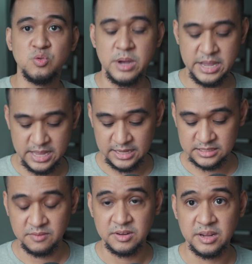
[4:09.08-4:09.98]
my
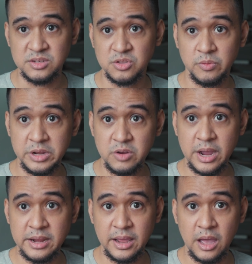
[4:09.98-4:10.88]
A7S III
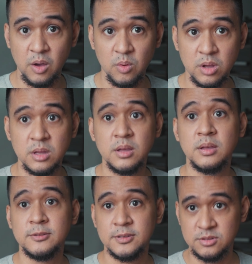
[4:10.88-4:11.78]
right now
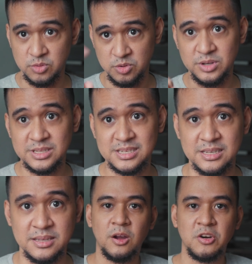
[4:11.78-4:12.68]
so you can see.